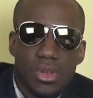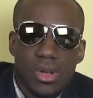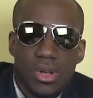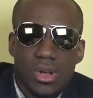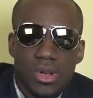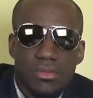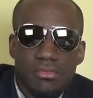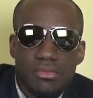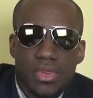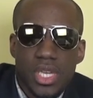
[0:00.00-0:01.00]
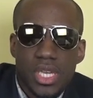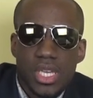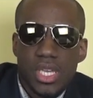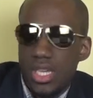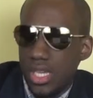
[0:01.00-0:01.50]
Can
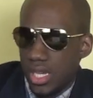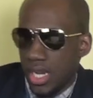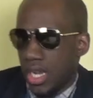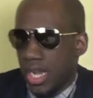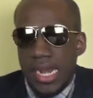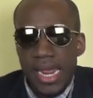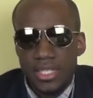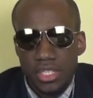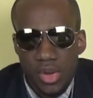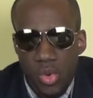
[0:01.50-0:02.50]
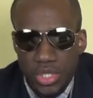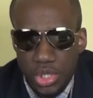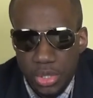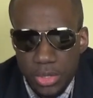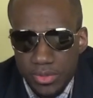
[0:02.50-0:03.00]
I ask a
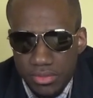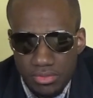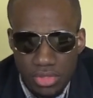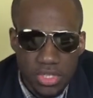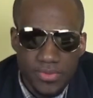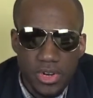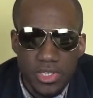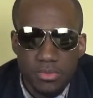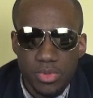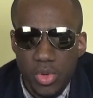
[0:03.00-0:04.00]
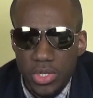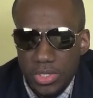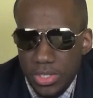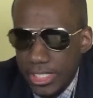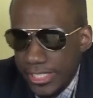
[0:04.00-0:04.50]
question? Just a very simple
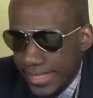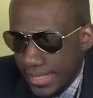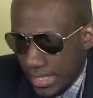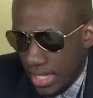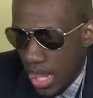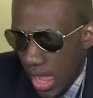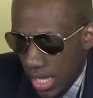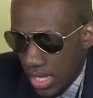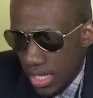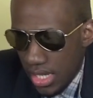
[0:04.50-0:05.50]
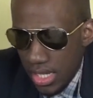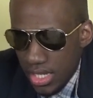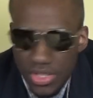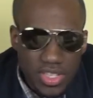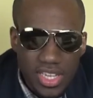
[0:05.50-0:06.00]
question.
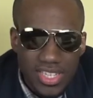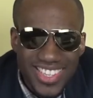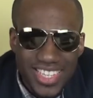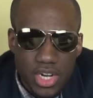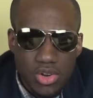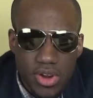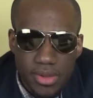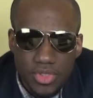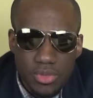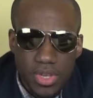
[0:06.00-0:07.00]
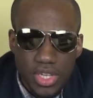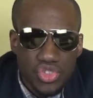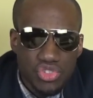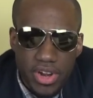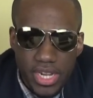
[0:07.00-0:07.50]
Is it a crime to be a
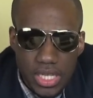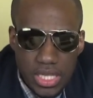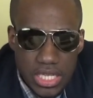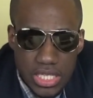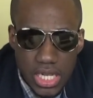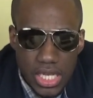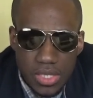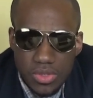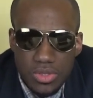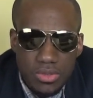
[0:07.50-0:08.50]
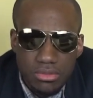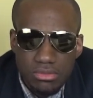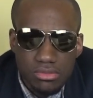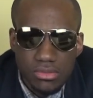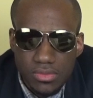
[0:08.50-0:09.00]
striker these days?
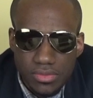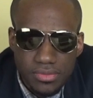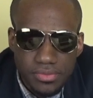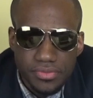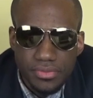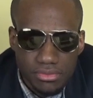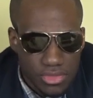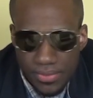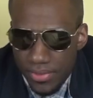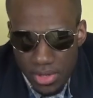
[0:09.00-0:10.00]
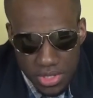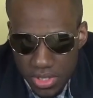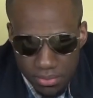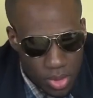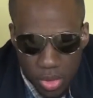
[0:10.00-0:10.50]
It's a very
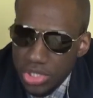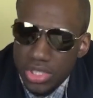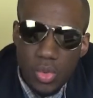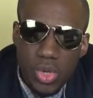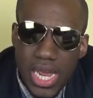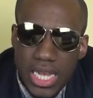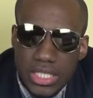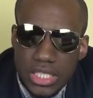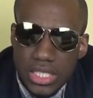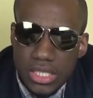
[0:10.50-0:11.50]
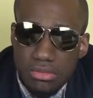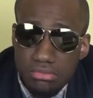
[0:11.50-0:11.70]
simple question I want to ask.